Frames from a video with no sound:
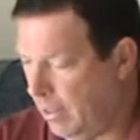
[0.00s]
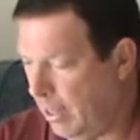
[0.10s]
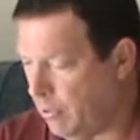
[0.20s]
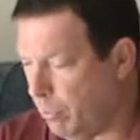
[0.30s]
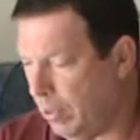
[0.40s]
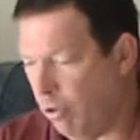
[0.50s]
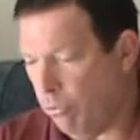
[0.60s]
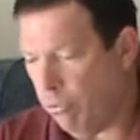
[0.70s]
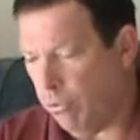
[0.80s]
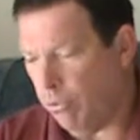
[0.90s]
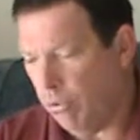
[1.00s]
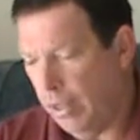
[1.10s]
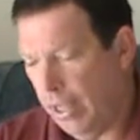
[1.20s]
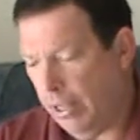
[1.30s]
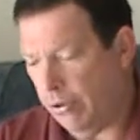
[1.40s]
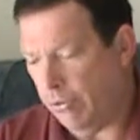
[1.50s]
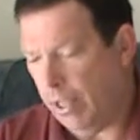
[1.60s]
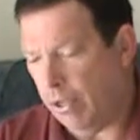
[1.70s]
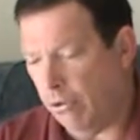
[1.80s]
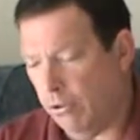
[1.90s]
as we go through and
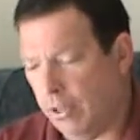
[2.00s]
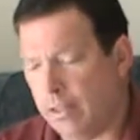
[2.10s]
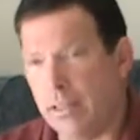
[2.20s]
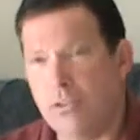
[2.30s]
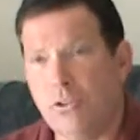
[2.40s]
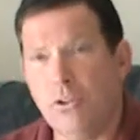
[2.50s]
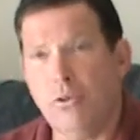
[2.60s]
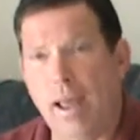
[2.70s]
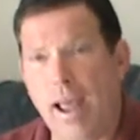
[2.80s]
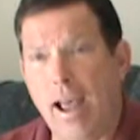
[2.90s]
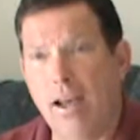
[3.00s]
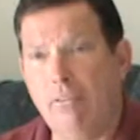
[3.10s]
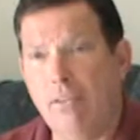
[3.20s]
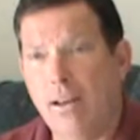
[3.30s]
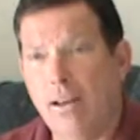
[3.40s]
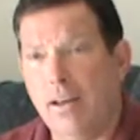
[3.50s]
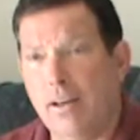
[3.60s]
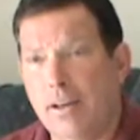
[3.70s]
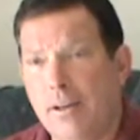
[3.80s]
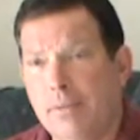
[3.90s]
you look at this, do you have
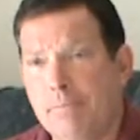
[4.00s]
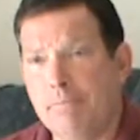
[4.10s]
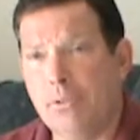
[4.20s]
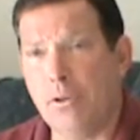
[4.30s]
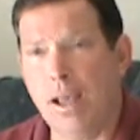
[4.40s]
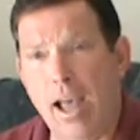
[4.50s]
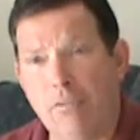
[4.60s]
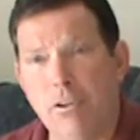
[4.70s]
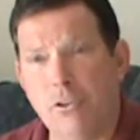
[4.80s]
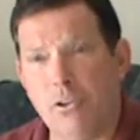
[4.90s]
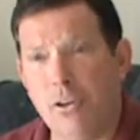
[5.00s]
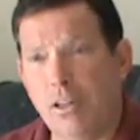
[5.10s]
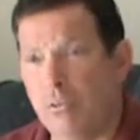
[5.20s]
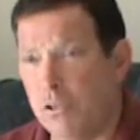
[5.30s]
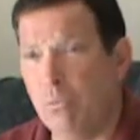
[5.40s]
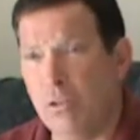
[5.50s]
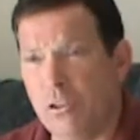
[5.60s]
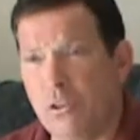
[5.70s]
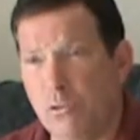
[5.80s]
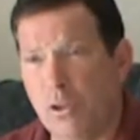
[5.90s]
an attorney or someone
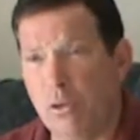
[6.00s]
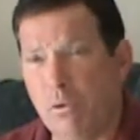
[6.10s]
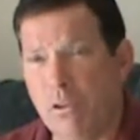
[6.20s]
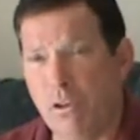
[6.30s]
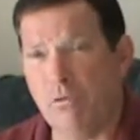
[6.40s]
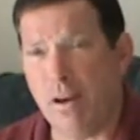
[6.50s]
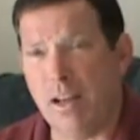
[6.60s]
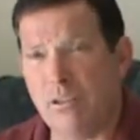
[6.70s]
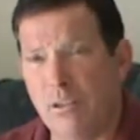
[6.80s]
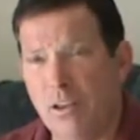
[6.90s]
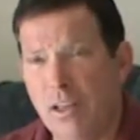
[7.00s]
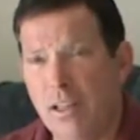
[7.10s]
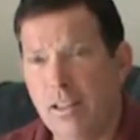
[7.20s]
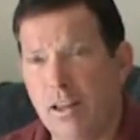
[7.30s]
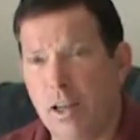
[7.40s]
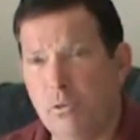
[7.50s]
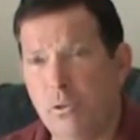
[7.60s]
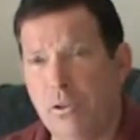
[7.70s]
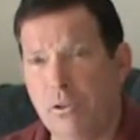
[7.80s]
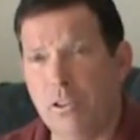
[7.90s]
that you're working with, an advisor that helps
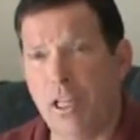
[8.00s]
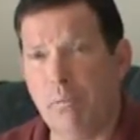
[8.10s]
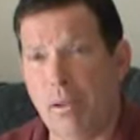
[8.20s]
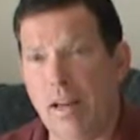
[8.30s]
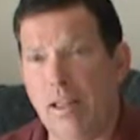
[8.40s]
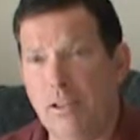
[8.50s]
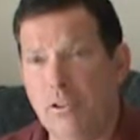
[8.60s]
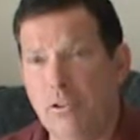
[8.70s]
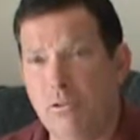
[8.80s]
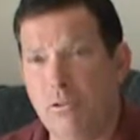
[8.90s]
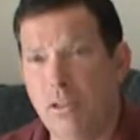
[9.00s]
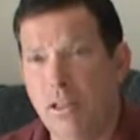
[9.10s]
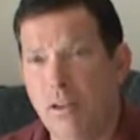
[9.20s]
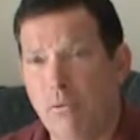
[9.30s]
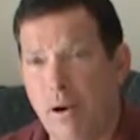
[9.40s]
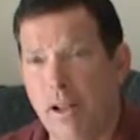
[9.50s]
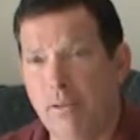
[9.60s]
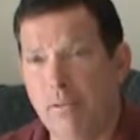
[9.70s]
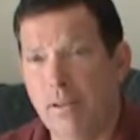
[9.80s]
you with your estate planning issues, right?